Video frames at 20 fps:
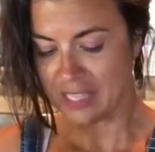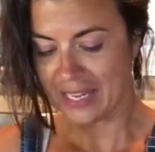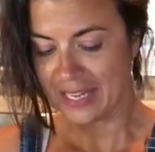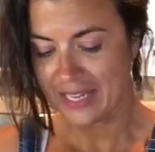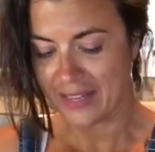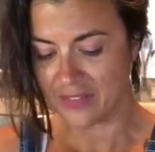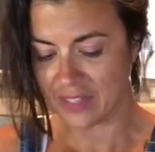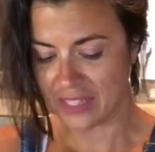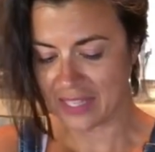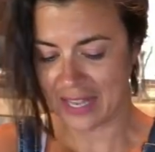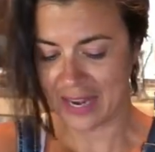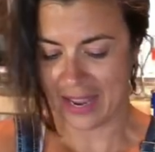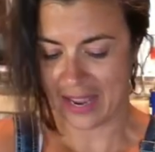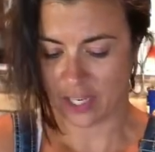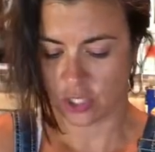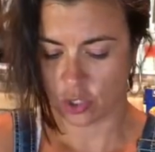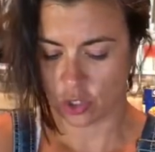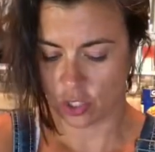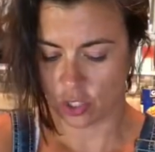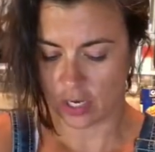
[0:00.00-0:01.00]
That gives it that
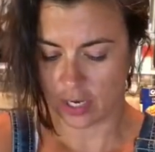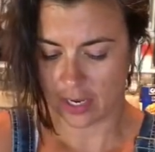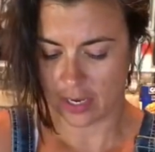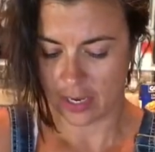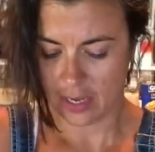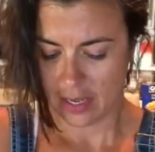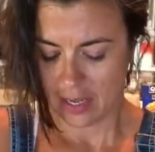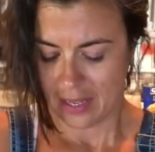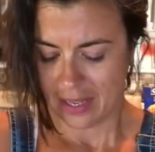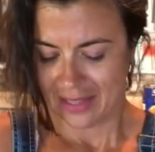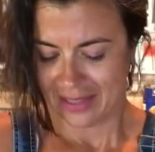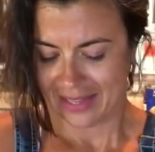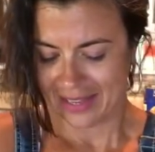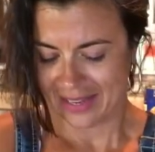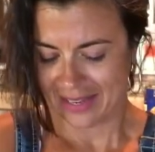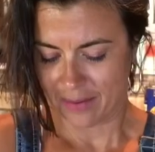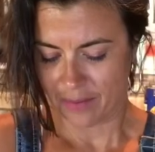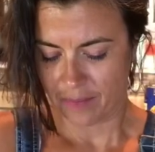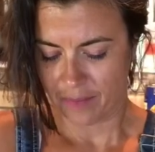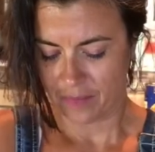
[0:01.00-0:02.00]
extra,
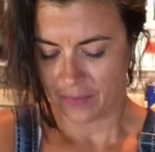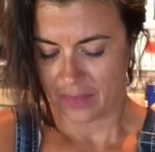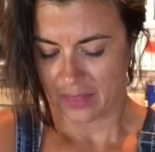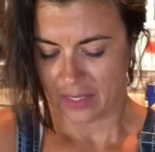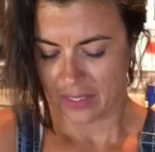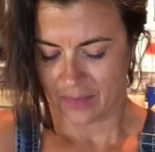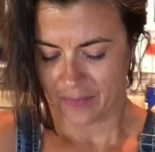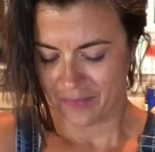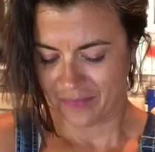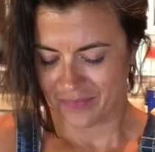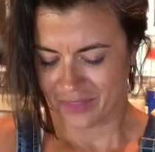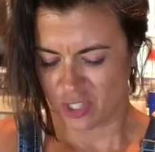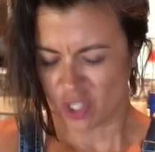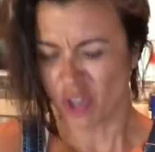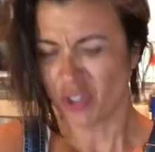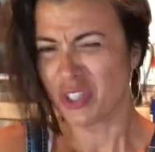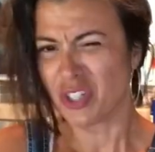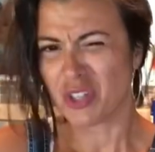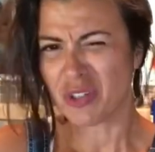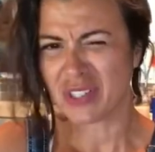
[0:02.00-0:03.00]
like,
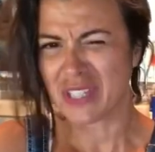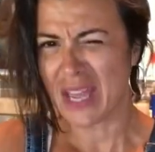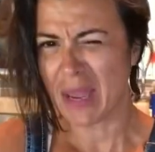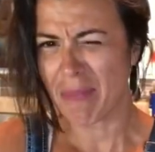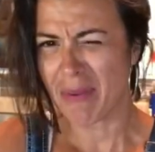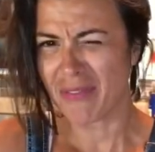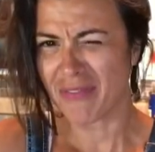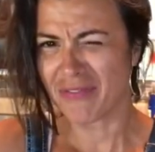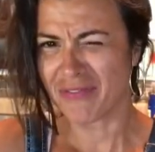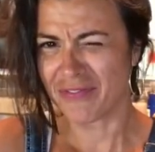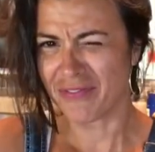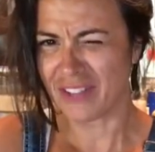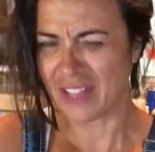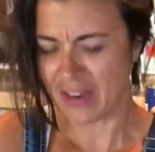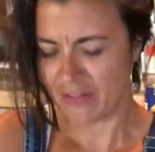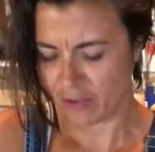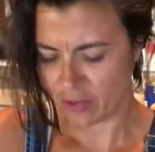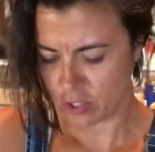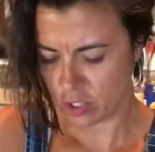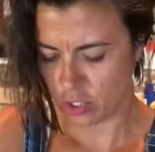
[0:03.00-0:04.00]
saltier type of
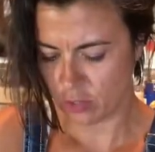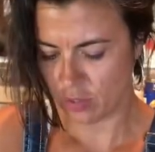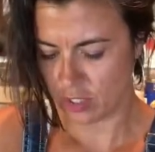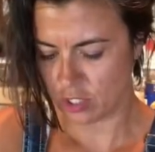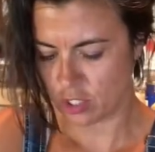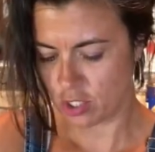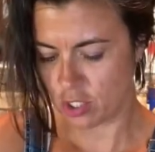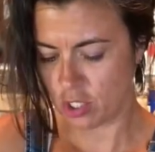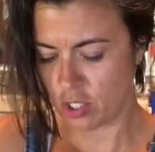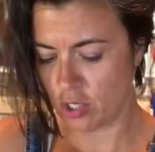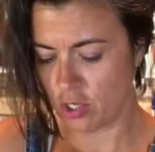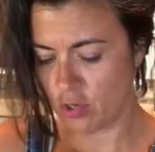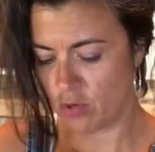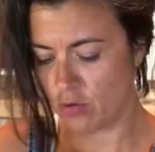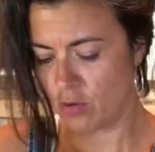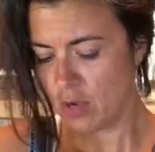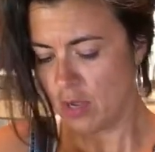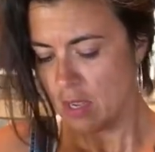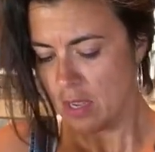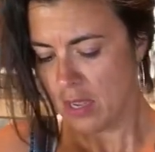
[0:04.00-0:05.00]
flavor to it too.